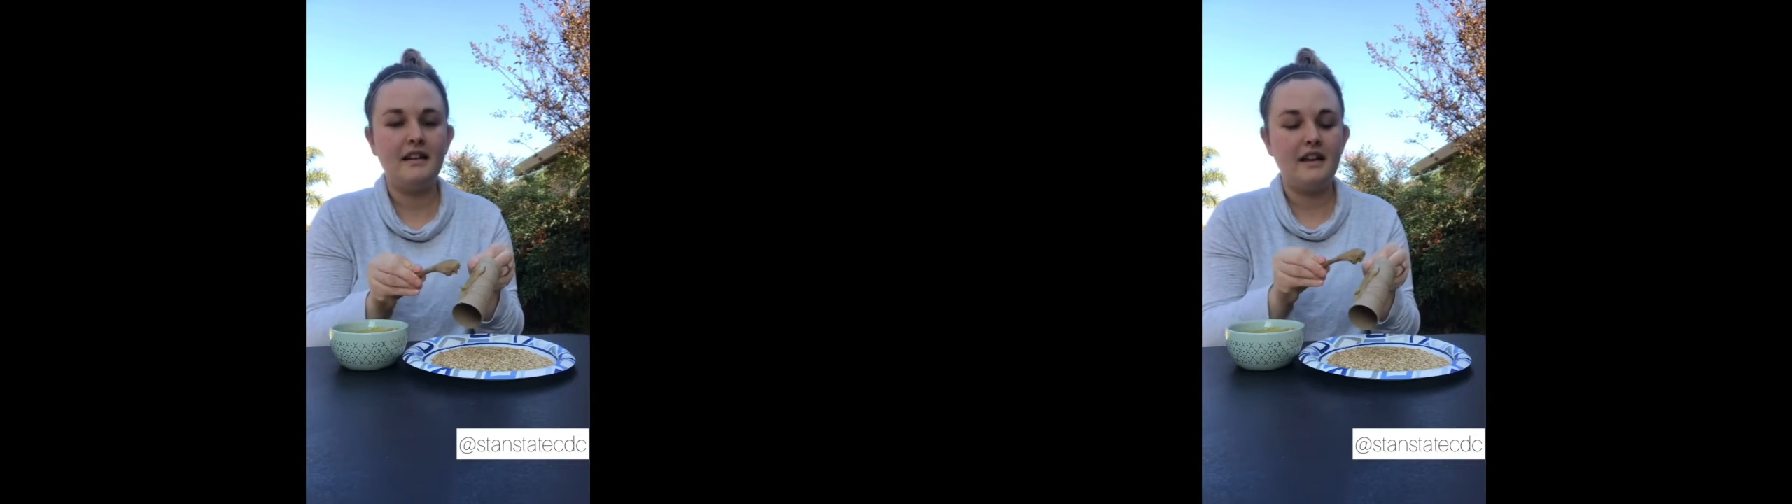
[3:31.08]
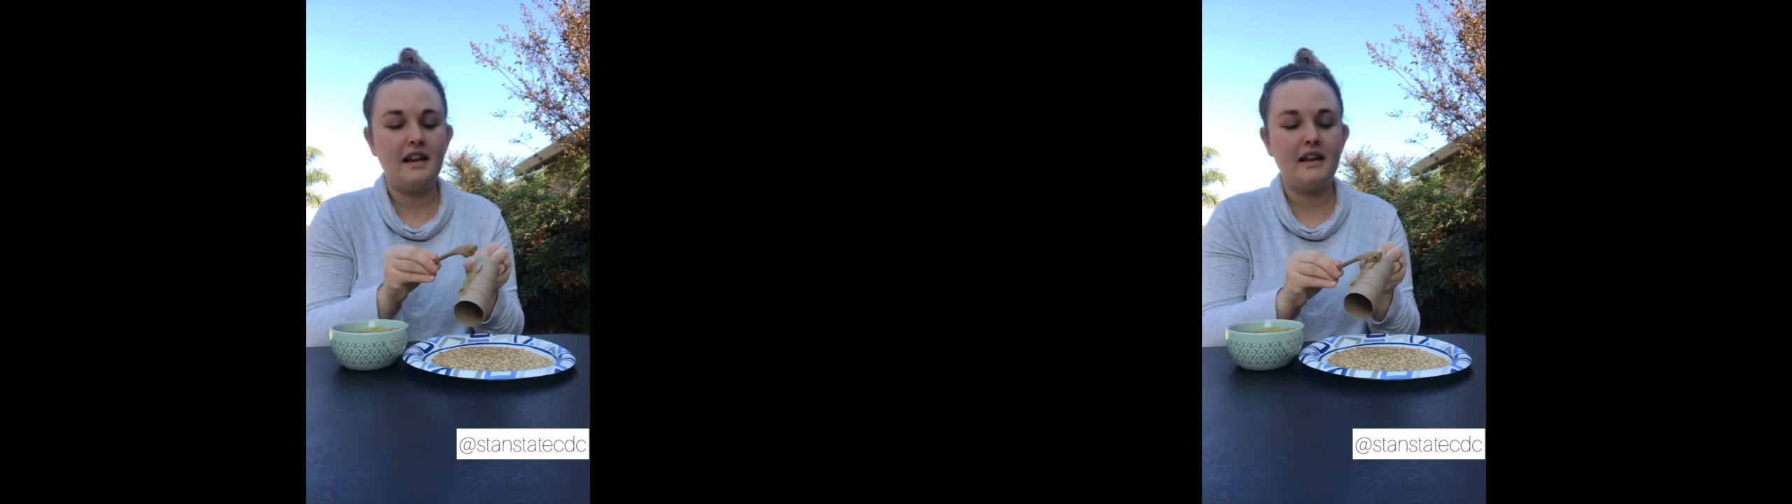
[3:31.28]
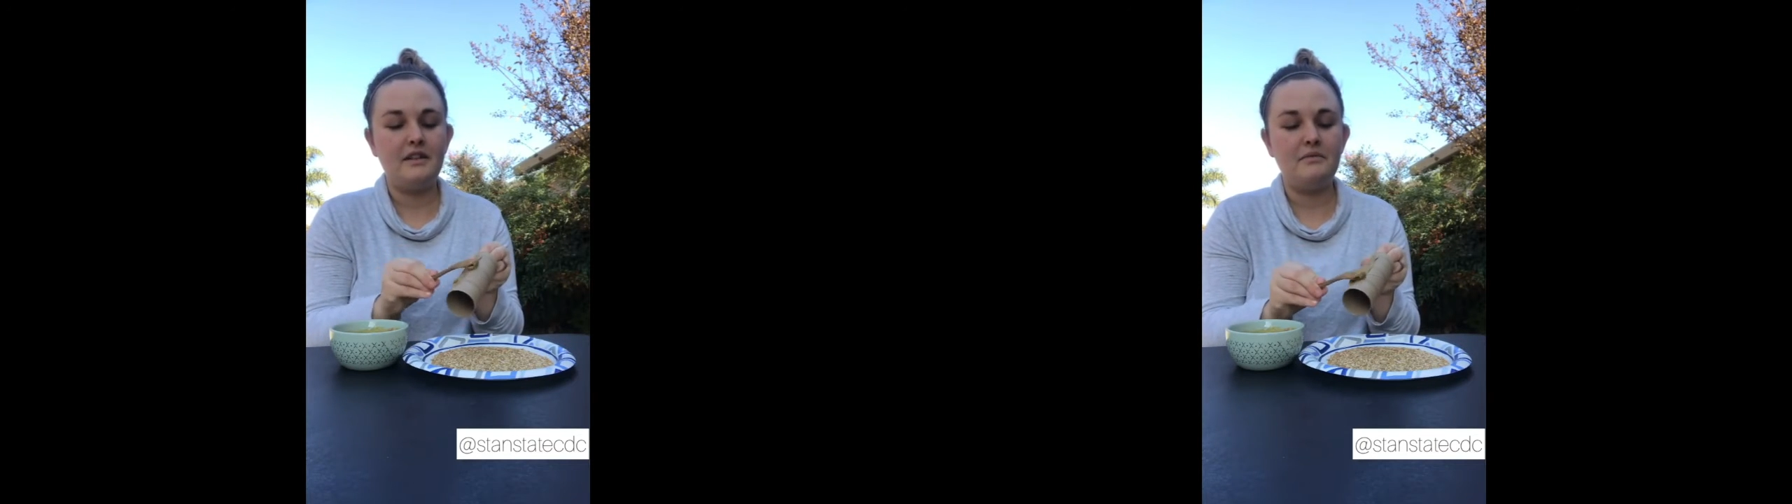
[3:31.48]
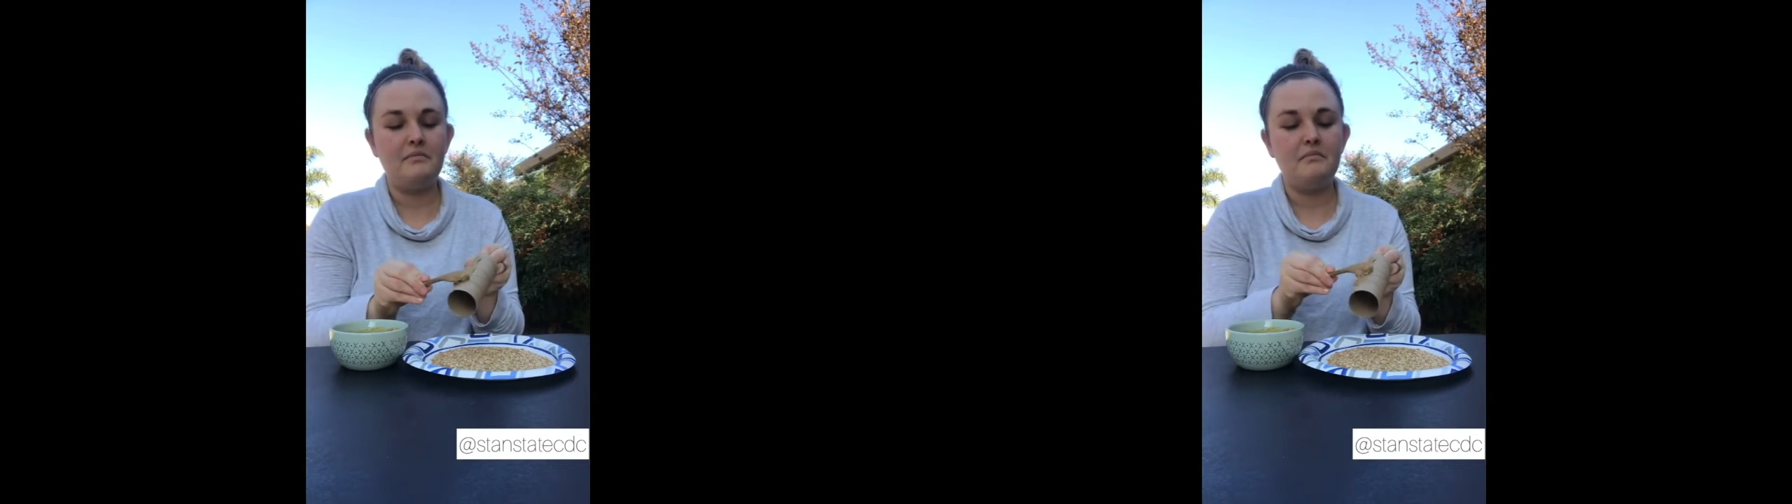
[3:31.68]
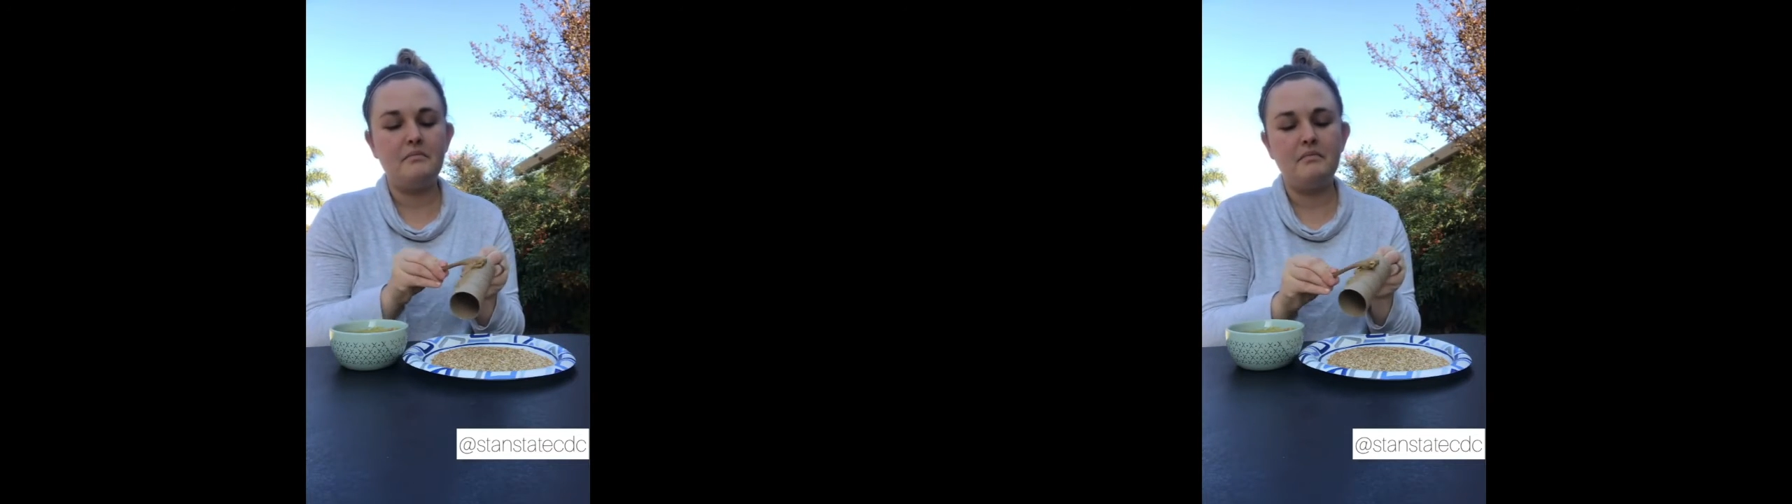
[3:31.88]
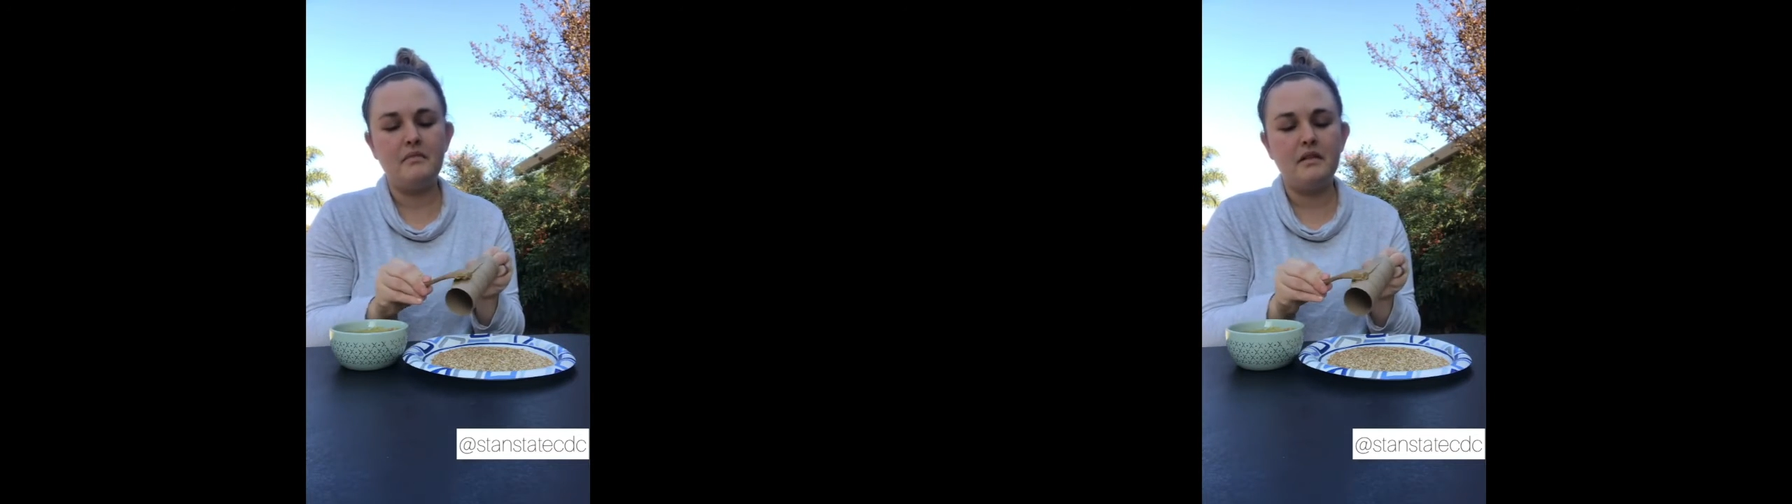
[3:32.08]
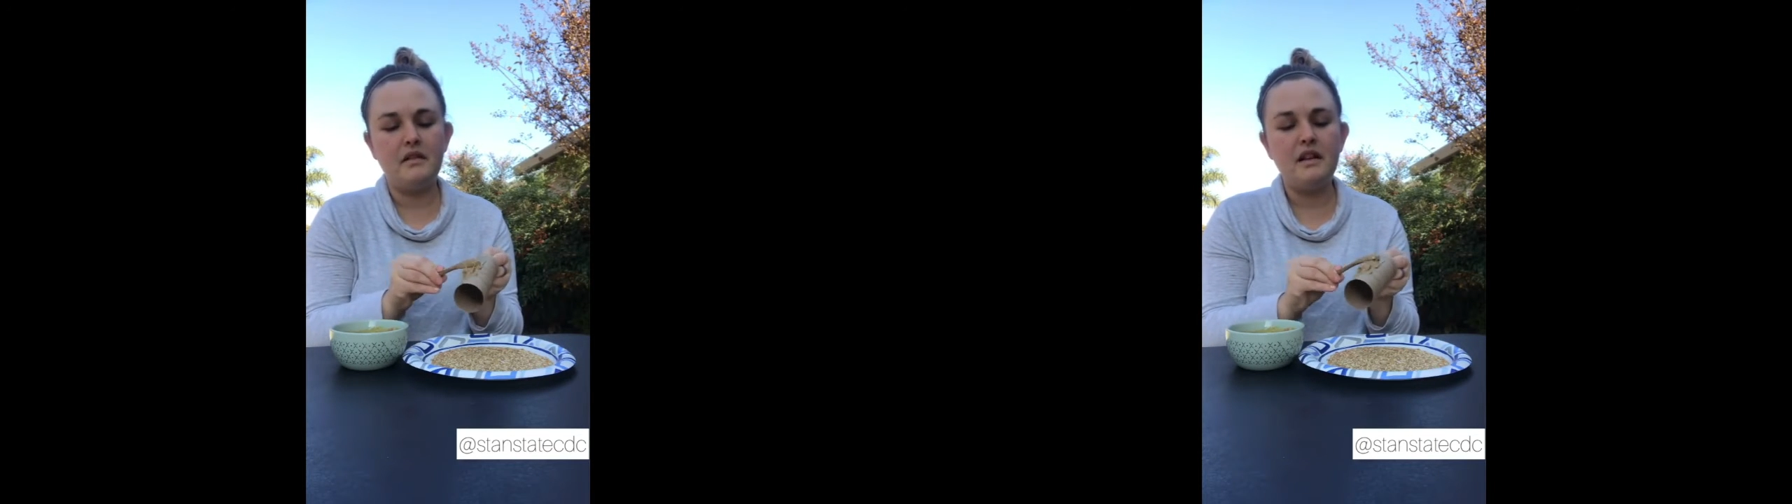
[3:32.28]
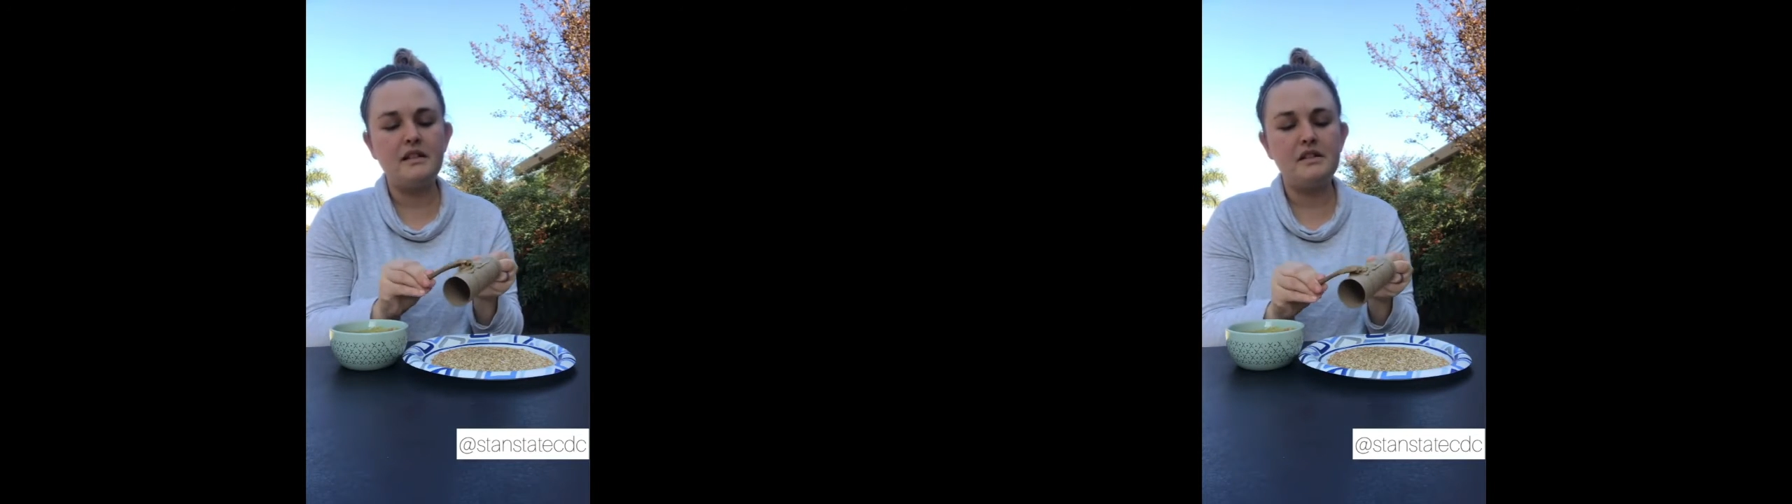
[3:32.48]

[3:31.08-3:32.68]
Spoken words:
and not